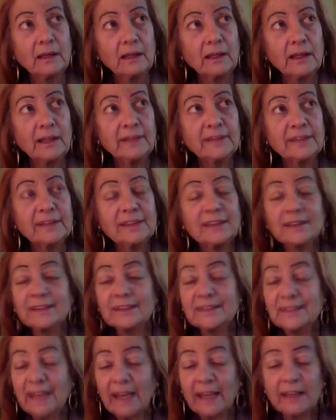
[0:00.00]
into the
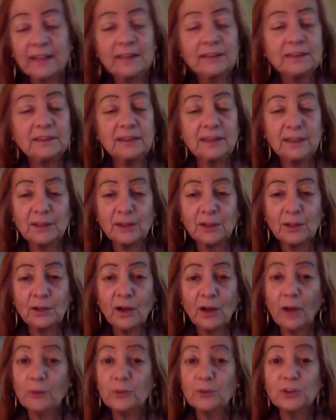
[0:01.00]
second year,
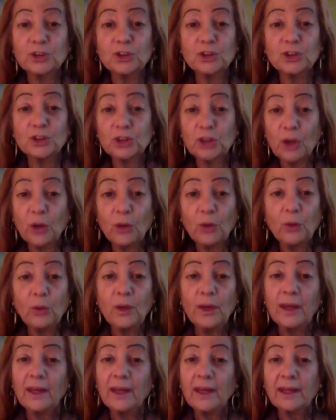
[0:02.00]
I was so
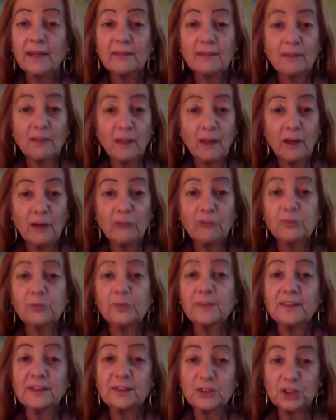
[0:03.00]
in love
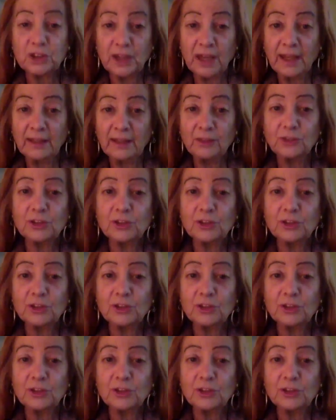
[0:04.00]
with the change